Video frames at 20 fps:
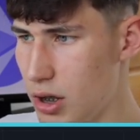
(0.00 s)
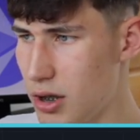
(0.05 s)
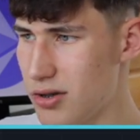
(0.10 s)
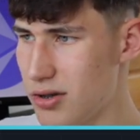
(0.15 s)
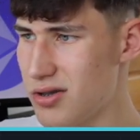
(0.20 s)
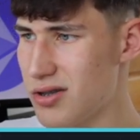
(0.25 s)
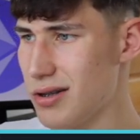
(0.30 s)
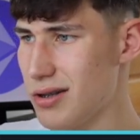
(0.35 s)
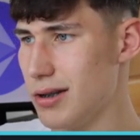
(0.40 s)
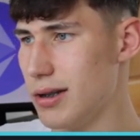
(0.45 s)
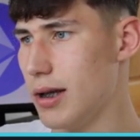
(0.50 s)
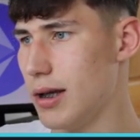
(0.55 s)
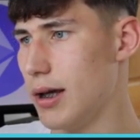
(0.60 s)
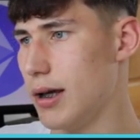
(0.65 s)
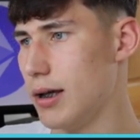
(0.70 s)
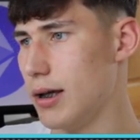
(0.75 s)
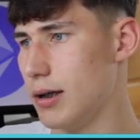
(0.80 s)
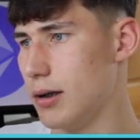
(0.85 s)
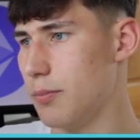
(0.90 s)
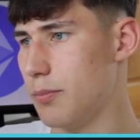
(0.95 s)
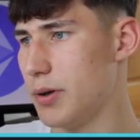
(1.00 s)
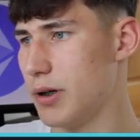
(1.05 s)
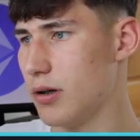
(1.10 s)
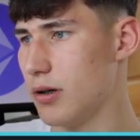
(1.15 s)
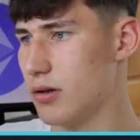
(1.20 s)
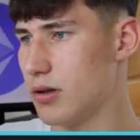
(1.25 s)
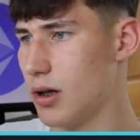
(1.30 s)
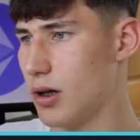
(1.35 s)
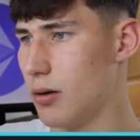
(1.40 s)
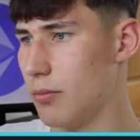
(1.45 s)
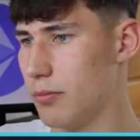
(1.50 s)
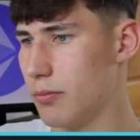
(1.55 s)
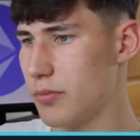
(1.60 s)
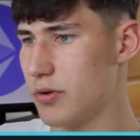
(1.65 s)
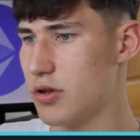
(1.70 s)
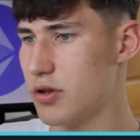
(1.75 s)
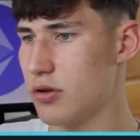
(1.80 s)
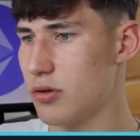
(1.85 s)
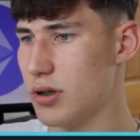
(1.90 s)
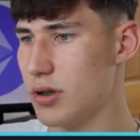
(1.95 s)
see a bigger
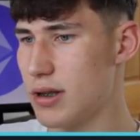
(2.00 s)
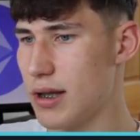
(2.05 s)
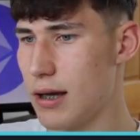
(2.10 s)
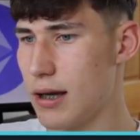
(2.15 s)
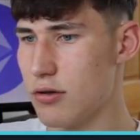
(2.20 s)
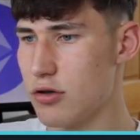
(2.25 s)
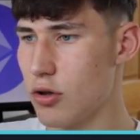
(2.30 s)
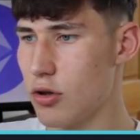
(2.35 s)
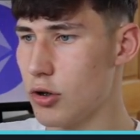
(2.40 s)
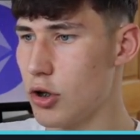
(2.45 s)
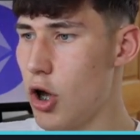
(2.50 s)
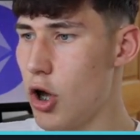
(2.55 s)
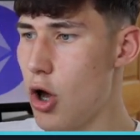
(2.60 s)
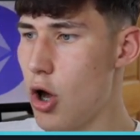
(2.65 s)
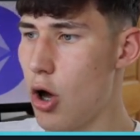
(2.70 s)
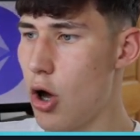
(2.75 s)
dump to the downside.